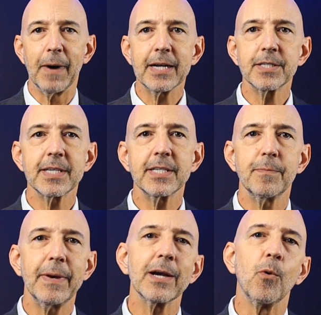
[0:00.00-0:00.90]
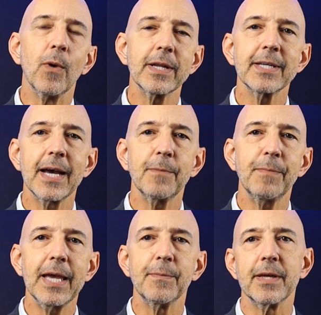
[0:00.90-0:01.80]
Buyers get to make a one-time
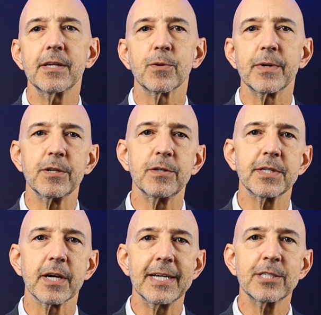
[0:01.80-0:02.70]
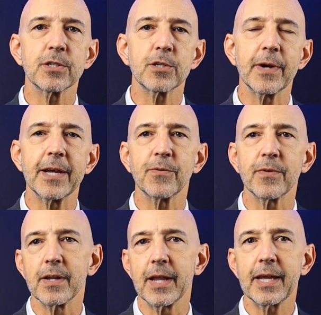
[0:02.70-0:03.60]
payment to reduce their interest rate for
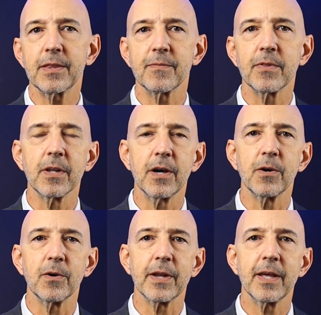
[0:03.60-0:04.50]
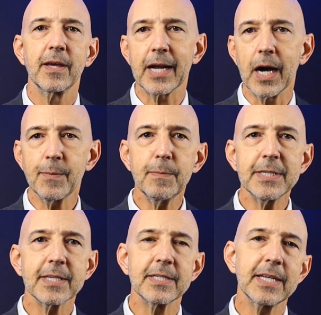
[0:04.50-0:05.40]
the length of the loan. A common
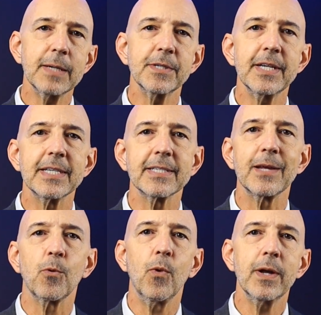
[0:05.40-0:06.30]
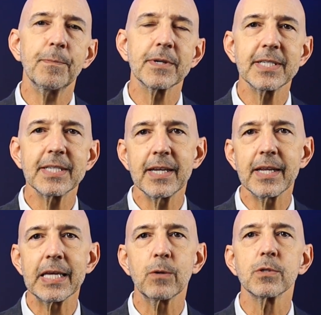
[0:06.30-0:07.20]
misconception is that
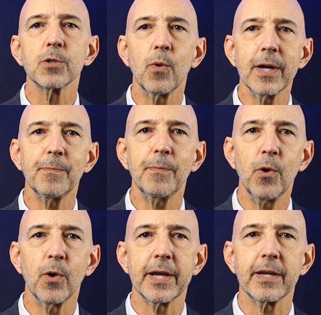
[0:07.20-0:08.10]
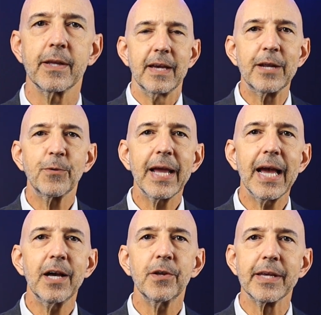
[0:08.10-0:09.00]
1% equals 1 point. In
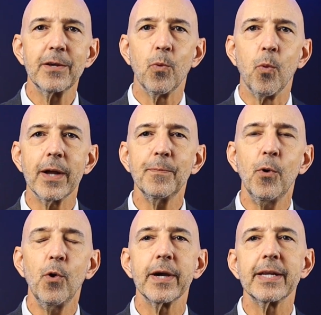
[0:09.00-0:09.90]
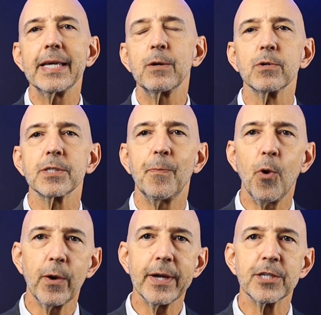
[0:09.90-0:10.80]
reality, 1 point equals
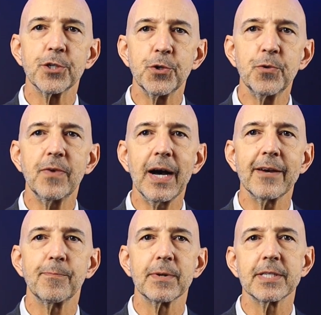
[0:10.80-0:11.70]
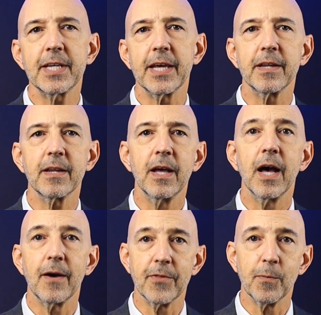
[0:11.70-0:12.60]
0.25%
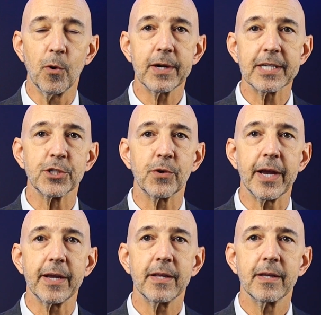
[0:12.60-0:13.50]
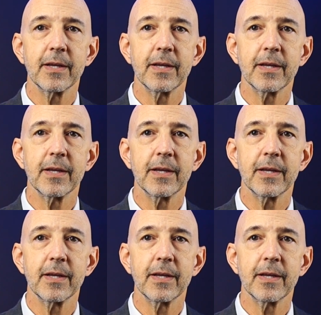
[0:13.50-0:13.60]
of the mortgage rate.